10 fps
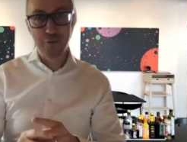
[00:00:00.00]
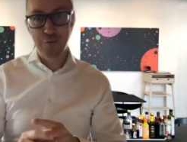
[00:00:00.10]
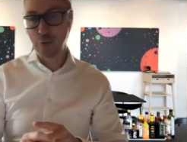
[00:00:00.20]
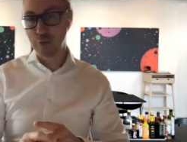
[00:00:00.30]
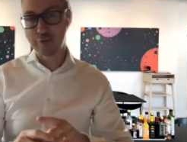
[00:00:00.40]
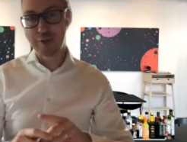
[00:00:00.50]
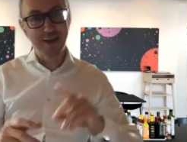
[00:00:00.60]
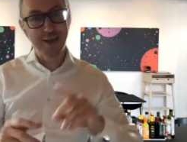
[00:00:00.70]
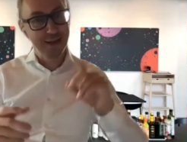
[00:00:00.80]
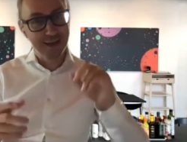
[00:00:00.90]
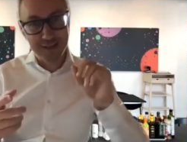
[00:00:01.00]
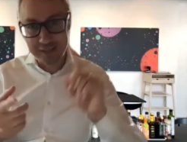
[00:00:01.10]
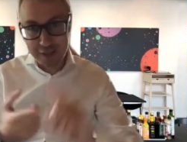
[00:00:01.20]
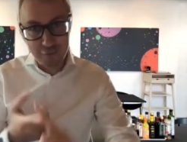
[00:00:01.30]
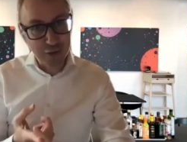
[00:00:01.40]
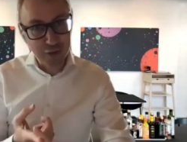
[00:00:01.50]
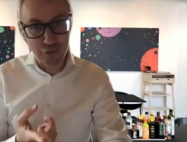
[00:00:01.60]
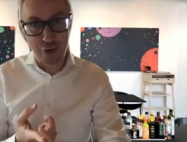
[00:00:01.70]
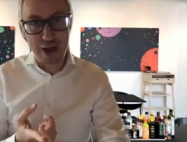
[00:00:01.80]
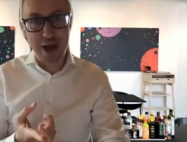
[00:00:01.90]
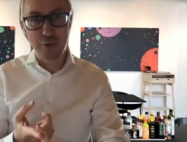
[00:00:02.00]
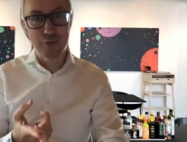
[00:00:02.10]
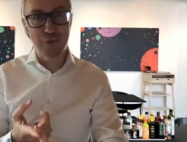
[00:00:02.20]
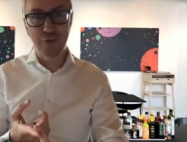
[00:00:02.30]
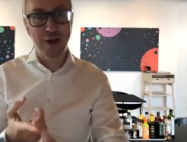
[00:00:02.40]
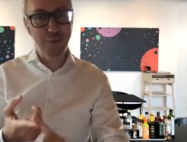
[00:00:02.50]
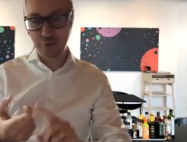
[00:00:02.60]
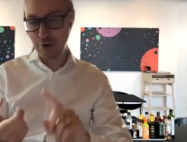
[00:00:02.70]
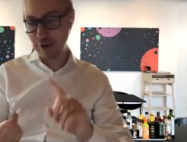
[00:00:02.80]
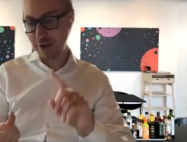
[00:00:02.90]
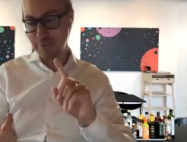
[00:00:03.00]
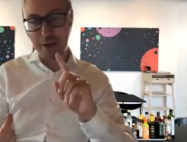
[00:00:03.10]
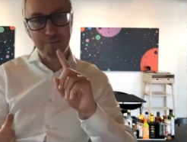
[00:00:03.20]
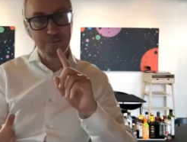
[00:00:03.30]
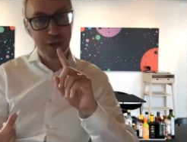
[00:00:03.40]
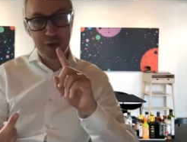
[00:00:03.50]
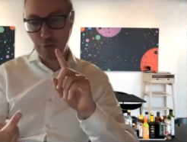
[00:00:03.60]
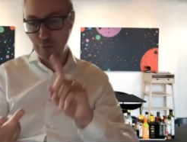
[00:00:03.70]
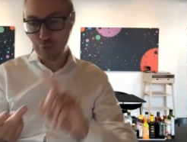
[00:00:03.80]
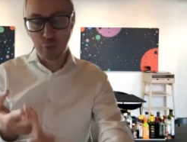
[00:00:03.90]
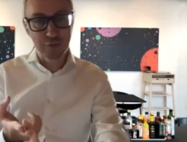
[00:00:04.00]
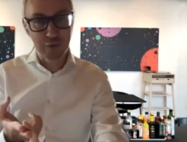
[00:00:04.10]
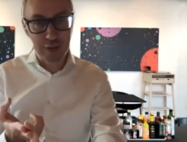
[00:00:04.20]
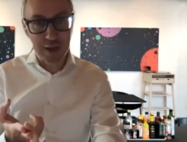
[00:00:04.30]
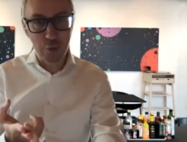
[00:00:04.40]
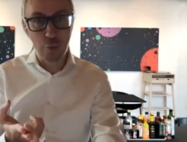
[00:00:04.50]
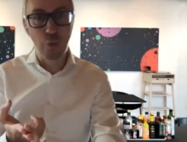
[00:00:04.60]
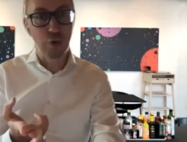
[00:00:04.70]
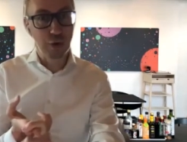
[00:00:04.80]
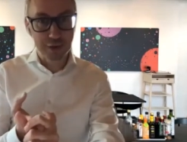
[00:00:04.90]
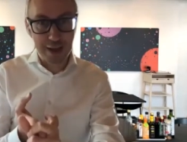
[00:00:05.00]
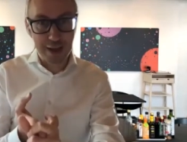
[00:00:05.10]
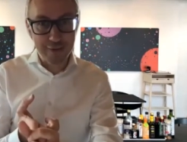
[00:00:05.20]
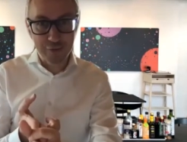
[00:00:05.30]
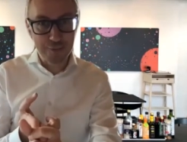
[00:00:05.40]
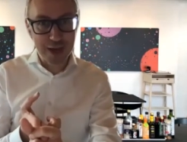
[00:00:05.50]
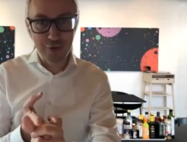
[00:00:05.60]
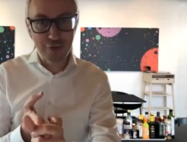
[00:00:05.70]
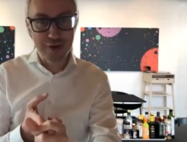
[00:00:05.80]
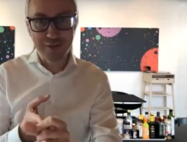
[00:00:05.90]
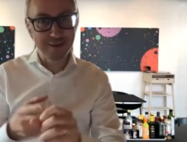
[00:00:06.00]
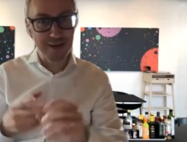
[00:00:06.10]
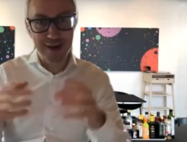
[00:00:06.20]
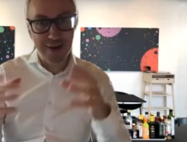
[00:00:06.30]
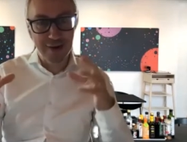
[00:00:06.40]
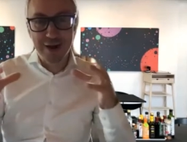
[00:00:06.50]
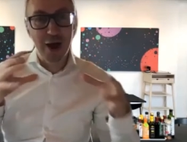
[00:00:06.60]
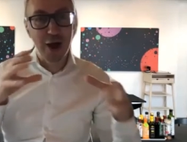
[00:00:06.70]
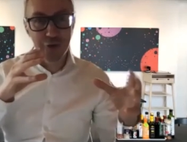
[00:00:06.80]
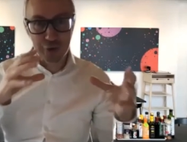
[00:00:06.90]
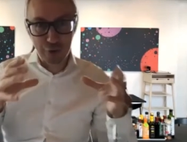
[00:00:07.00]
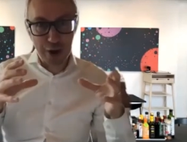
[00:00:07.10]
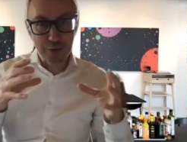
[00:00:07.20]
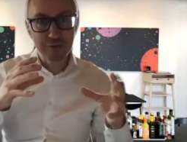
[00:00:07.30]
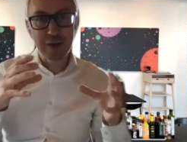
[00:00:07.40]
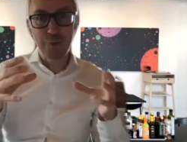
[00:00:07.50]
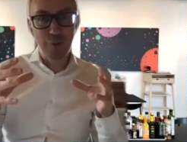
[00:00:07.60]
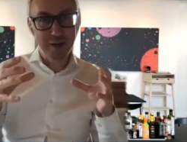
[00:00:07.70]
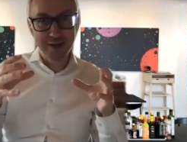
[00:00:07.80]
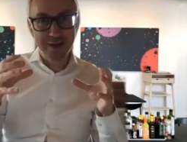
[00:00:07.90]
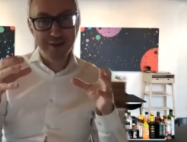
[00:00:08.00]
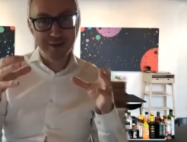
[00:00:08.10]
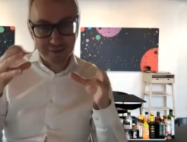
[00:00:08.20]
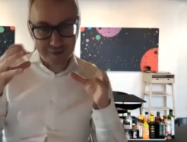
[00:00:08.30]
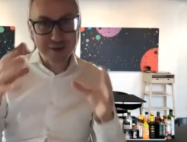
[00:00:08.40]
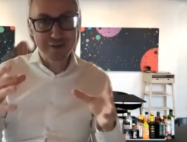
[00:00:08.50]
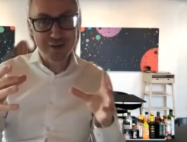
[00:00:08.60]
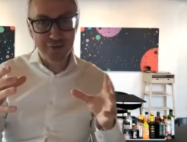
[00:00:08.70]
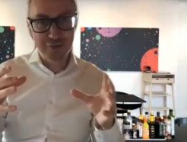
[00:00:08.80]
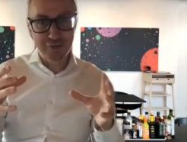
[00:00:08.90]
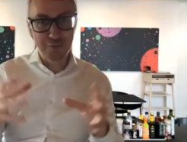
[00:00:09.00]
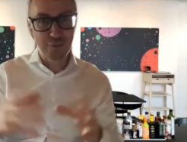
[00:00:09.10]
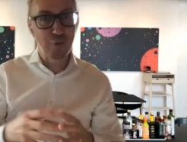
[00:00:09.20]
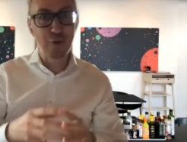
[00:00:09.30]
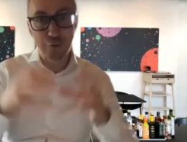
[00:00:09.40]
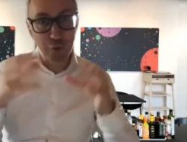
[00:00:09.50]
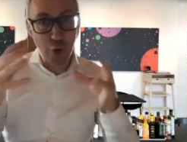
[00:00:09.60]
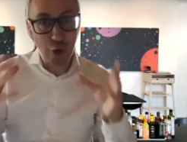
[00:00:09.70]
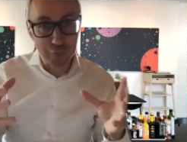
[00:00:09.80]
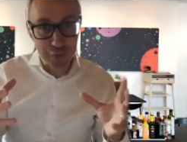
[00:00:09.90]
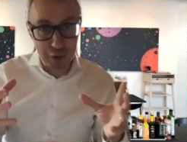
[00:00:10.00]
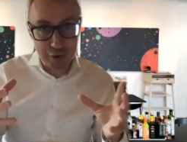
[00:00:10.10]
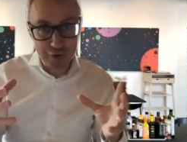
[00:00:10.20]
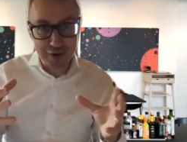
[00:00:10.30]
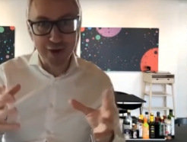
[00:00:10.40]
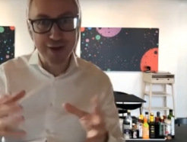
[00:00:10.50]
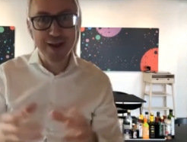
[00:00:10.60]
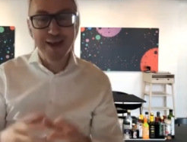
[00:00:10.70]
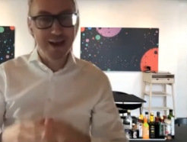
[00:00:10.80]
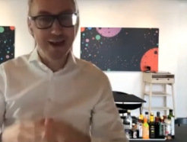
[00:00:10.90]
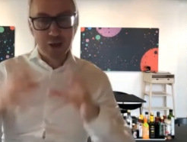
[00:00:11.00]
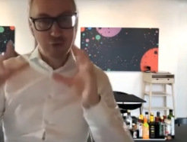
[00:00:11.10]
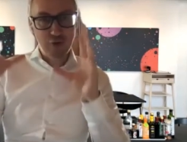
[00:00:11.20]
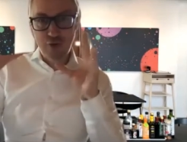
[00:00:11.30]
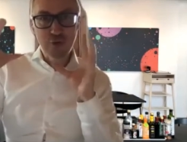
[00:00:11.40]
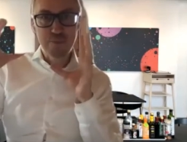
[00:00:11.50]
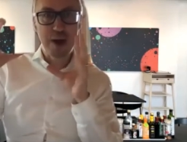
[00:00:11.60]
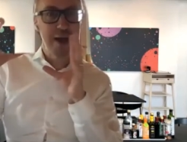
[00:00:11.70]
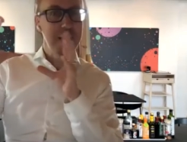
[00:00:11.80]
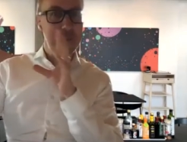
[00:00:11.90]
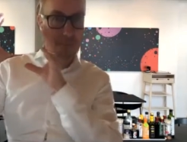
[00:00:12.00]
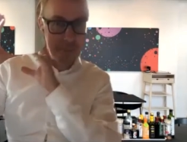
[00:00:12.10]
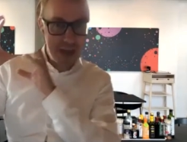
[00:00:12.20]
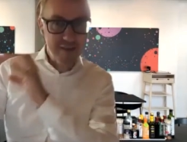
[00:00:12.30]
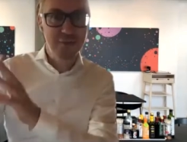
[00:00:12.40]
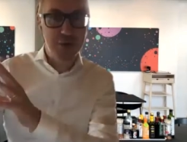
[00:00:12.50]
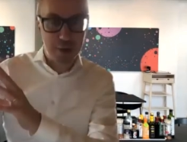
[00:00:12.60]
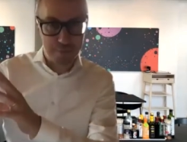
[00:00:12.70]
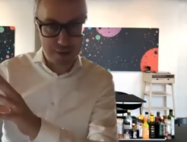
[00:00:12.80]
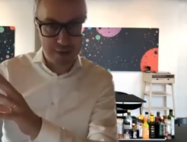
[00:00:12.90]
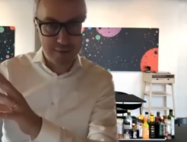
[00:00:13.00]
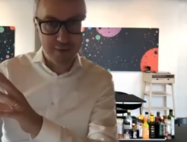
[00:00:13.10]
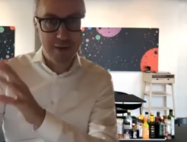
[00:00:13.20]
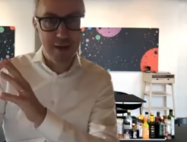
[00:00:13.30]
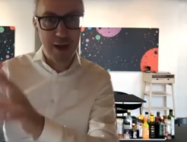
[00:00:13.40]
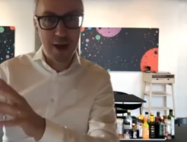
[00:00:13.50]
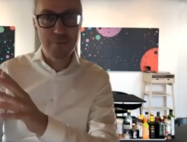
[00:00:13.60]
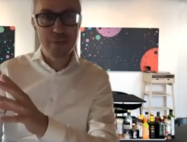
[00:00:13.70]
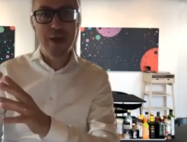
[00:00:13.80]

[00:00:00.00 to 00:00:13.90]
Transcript: folks like Levi Strauss, right? We're talking about folks like Worldline, so managing the entire underground subway ticketing system for all of London. And so it's used by massive companies, but